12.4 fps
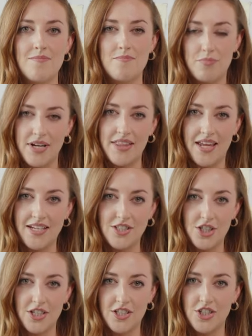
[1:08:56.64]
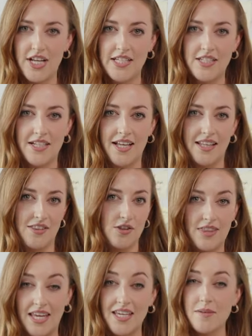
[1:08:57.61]
bring that into your agenda and
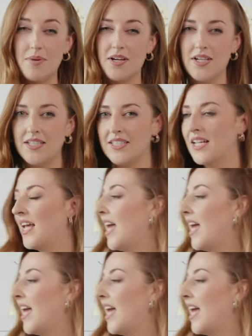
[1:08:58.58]
think about it.